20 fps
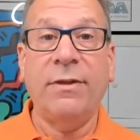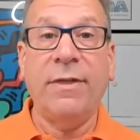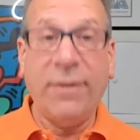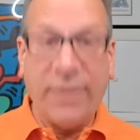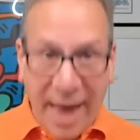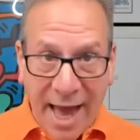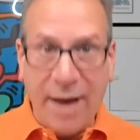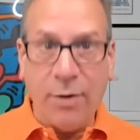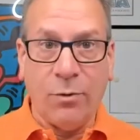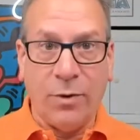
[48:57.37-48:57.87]
And
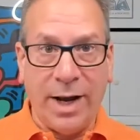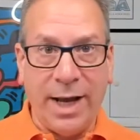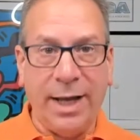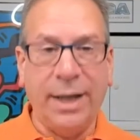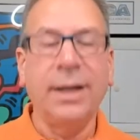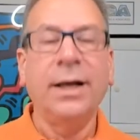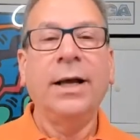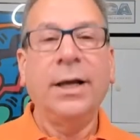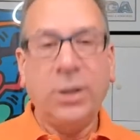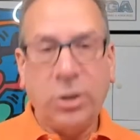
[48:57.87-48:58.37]
that
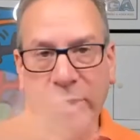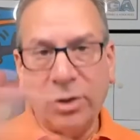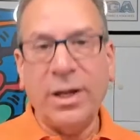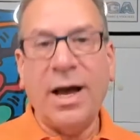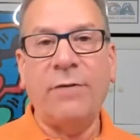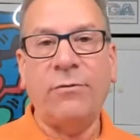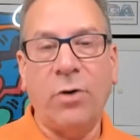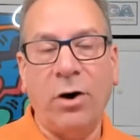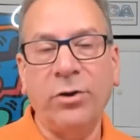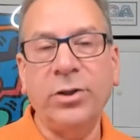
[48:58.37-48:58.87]
way, you'll
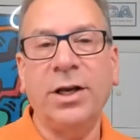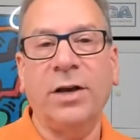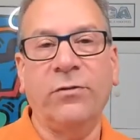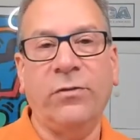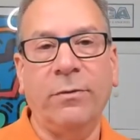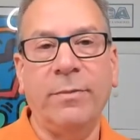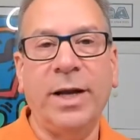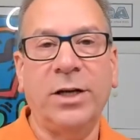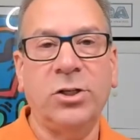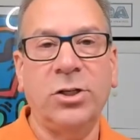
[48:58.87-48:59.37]
have all the
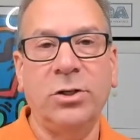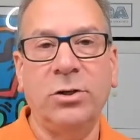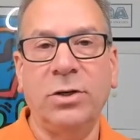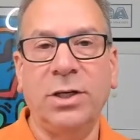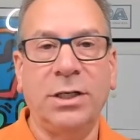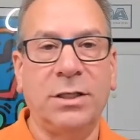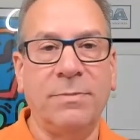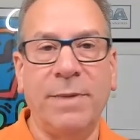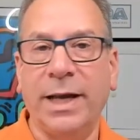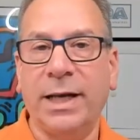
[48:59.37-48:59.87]
information you
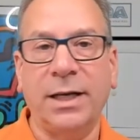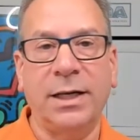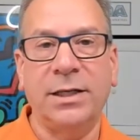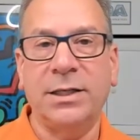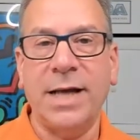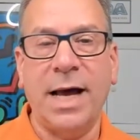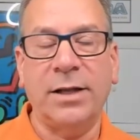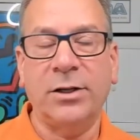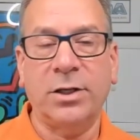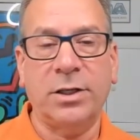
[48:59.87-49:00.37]
need to make an
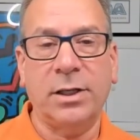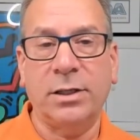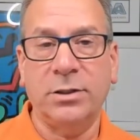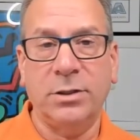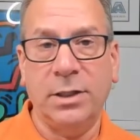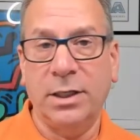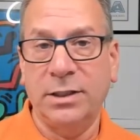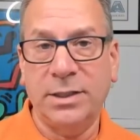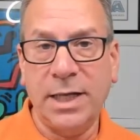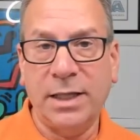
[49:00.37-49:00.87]

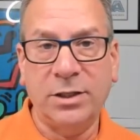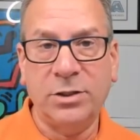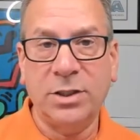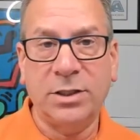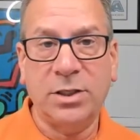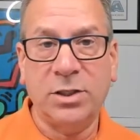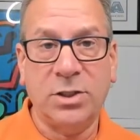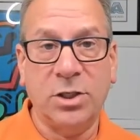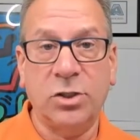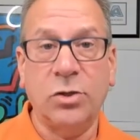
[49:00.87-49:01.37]

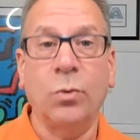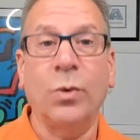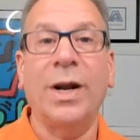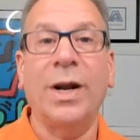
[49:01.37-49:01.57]
intelligent decision